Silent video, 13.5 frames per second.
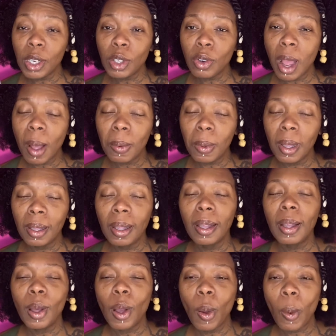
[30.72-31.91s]

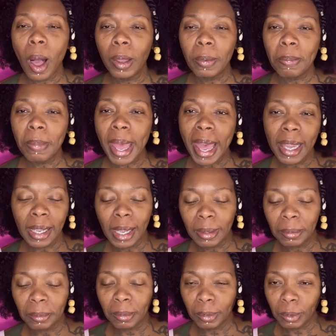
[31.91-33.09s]
drop, welcome back.
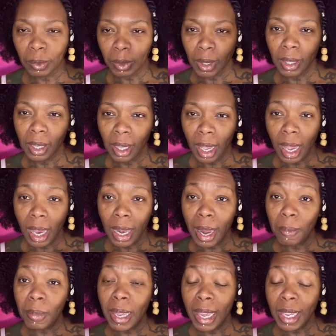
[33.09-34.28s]
Let
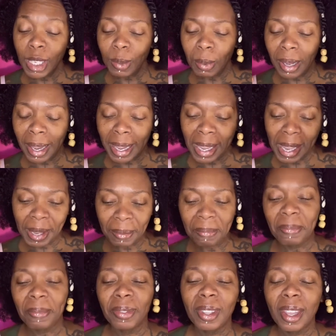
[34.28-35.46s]
me explain.
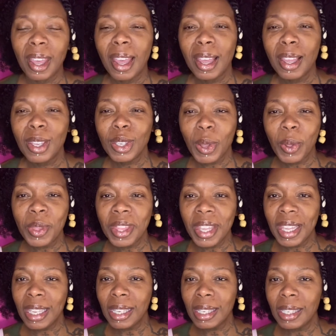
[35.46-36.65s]
So
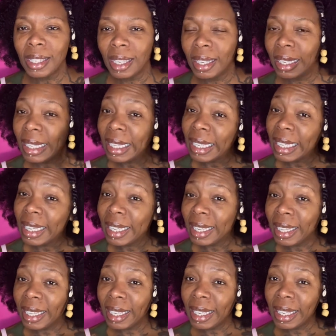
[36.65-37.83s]
this
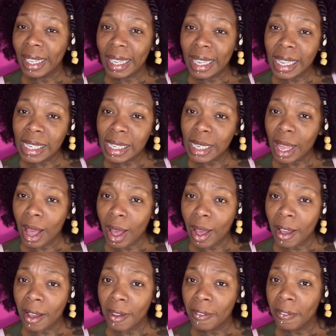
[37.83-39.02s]
is
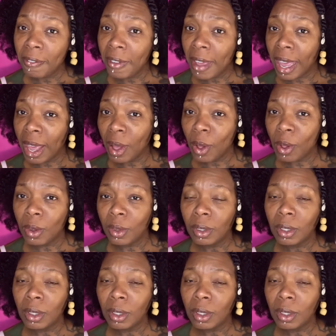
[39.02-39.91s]
a fail